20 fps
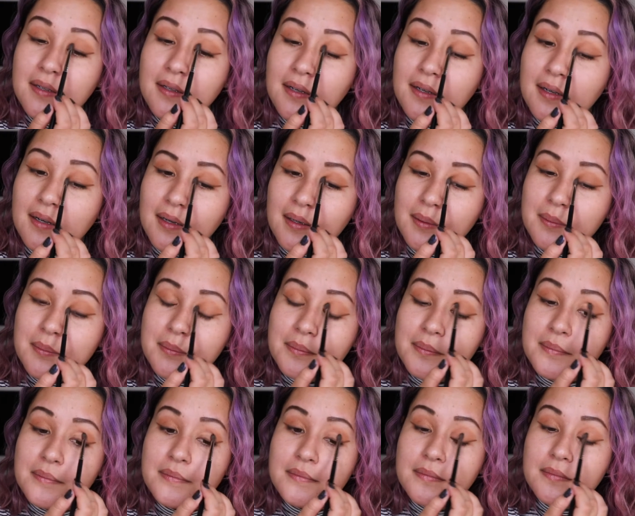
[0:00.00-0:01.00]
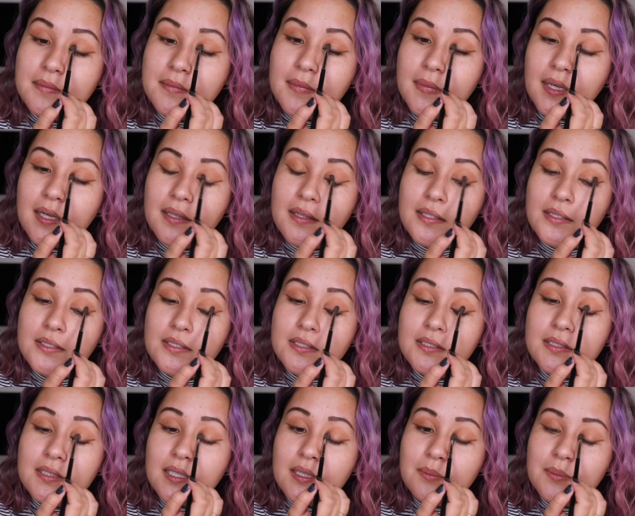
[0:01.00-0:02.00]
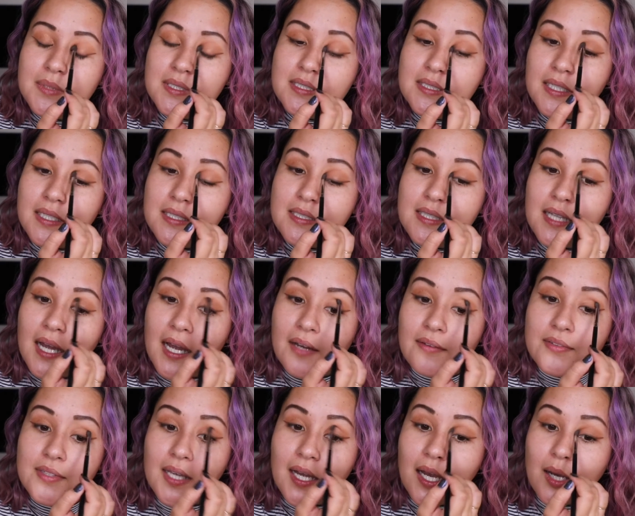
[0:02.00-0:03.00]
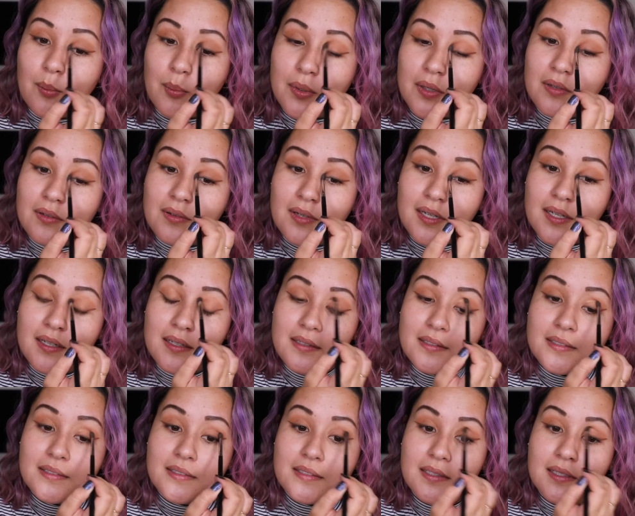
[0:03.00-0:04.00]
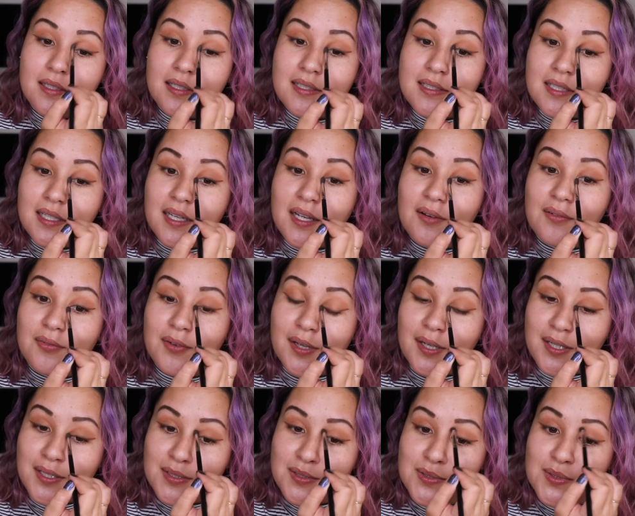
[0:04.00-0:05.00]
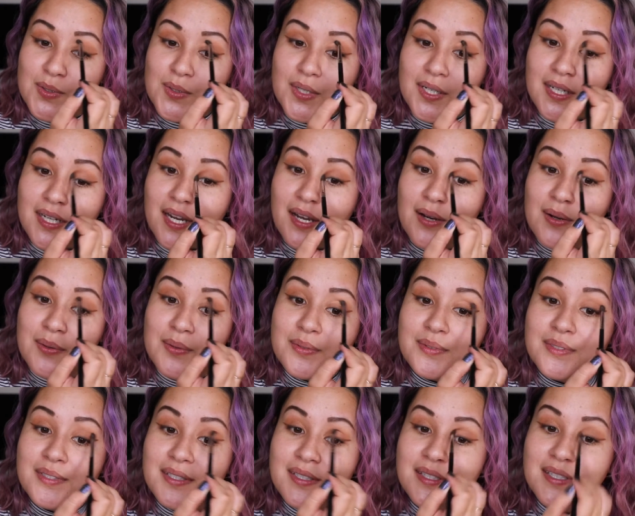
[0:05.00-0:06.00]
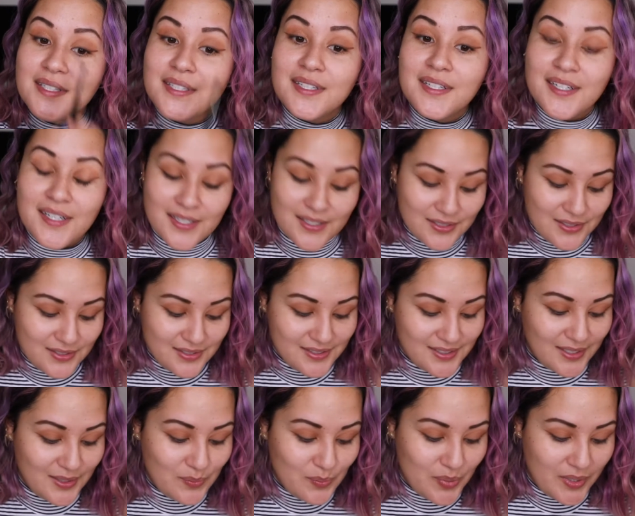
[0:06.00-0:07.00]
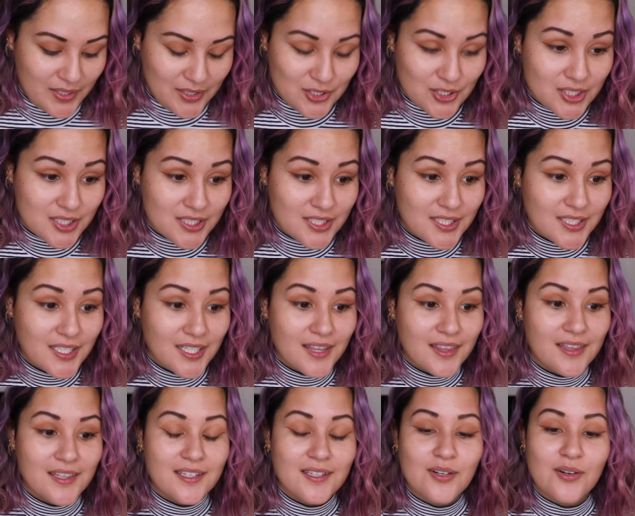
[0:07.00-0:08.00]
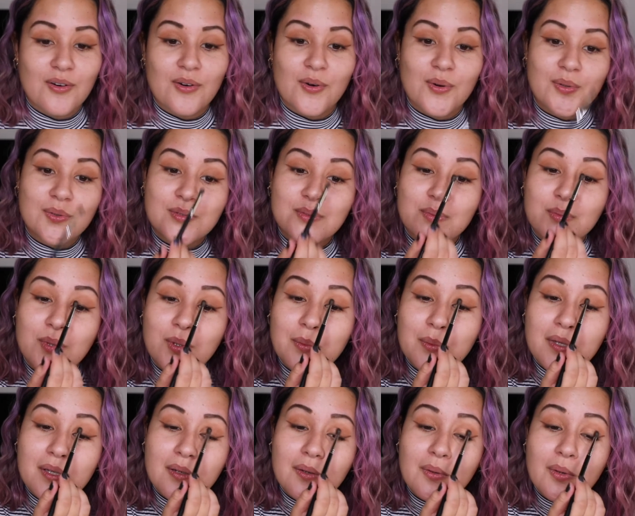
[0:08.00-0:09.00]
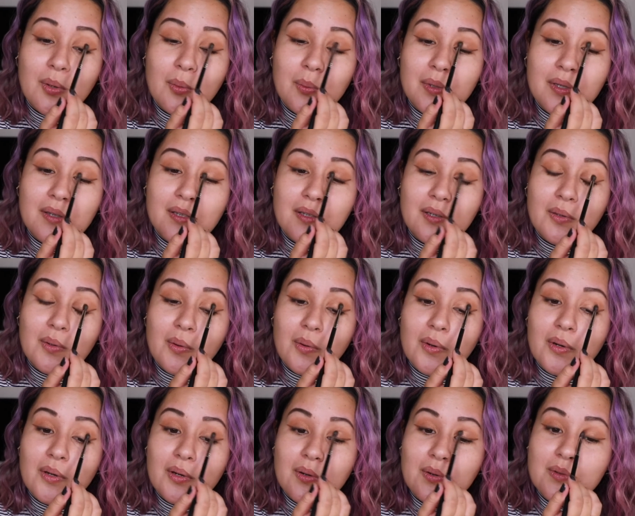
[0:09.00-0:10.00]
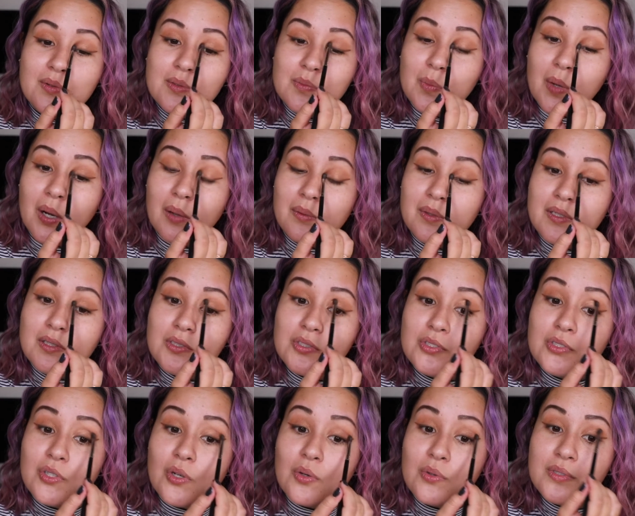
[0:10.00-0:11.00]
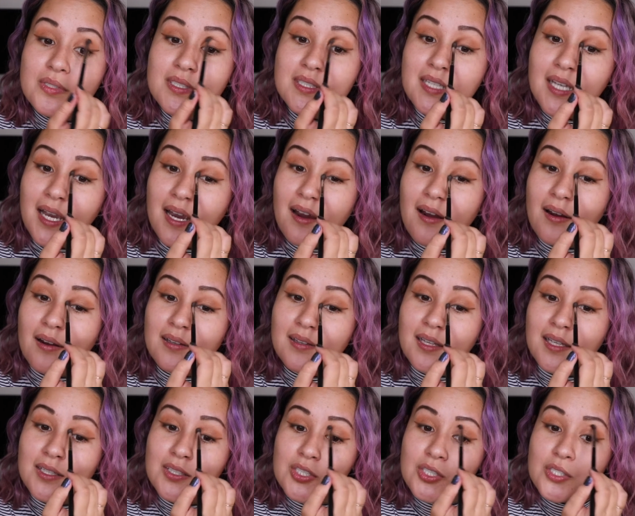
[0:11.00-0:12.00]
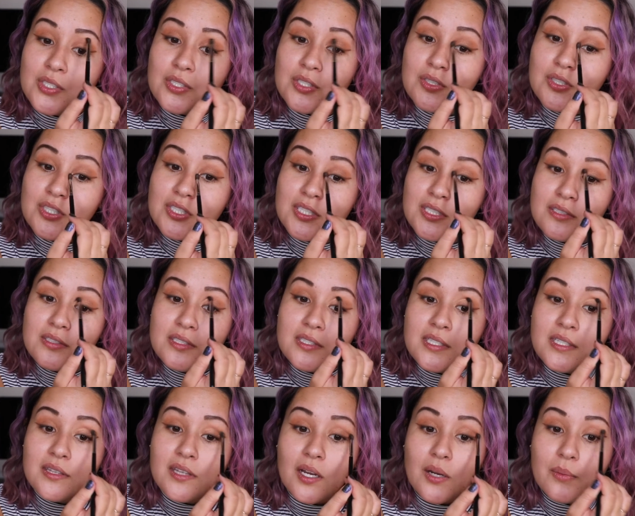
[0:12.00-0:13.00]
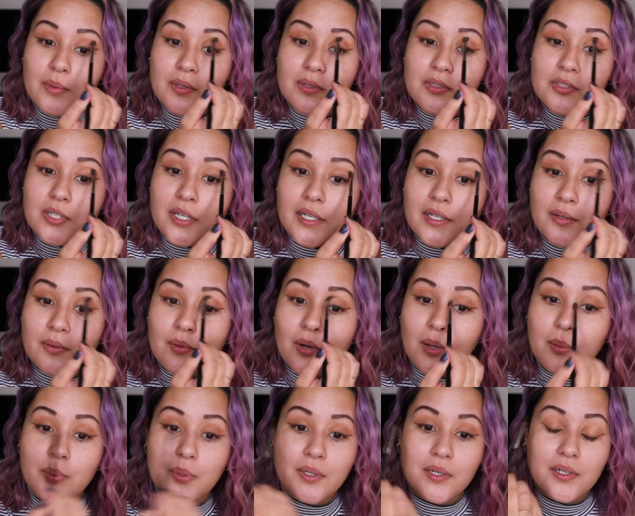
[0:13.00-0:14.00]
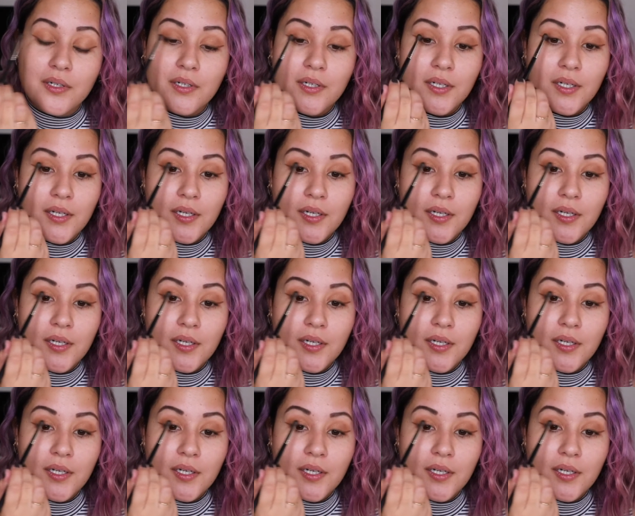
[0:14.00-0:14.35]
And they're just like mistakes that have to happen, right? It's like a funny story now. I just like picture the old woman who opened the door, who was probably so scared. Like, she seriously thought we were trying to rob her.